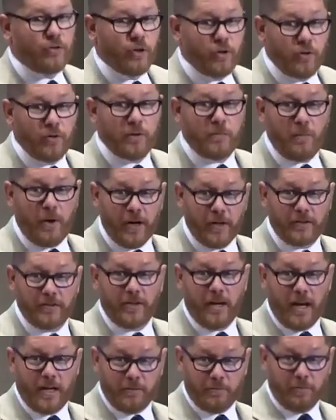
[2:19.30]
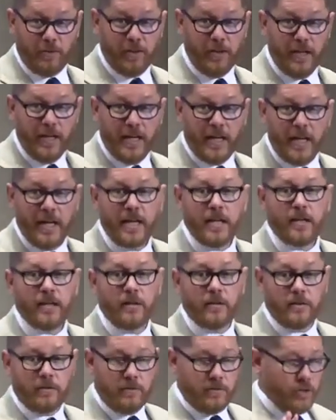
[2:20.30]
do in Mark's gospel.
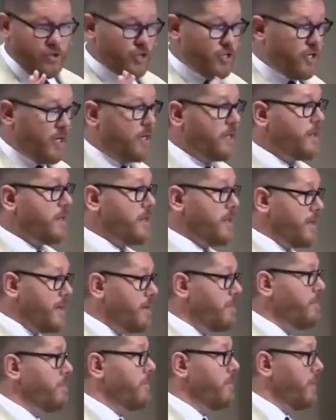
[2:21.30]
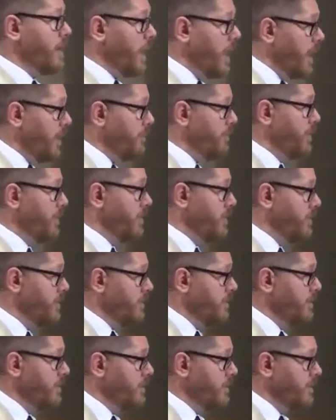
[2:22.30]
It shut them up.
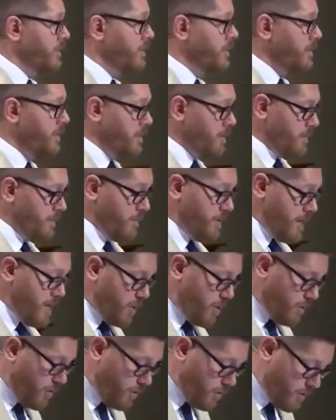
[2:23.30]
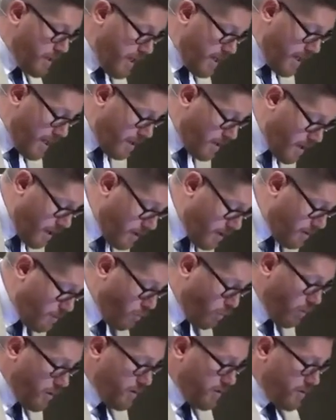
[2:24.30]
They they had nothing
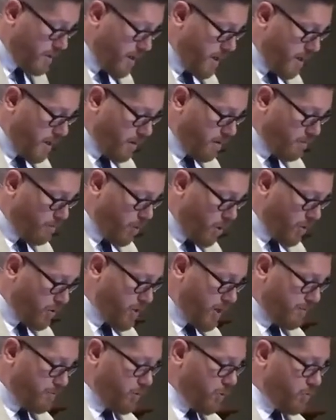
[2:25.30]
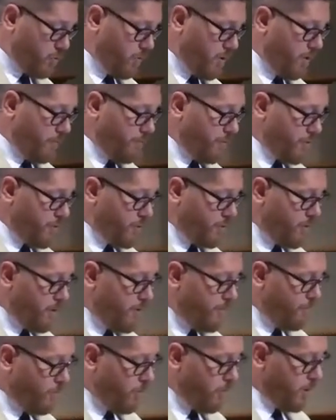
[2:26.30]
more to say. Mark chapter 12, verse
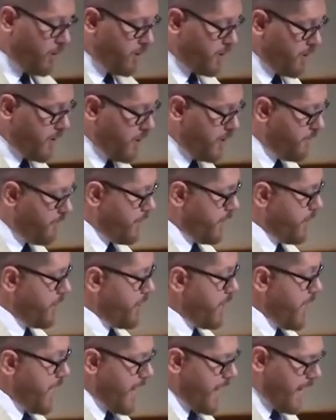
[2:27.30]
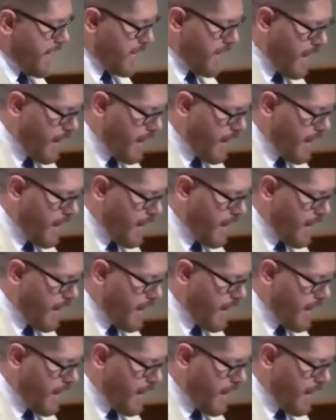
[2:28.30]
34, look at the end of it. And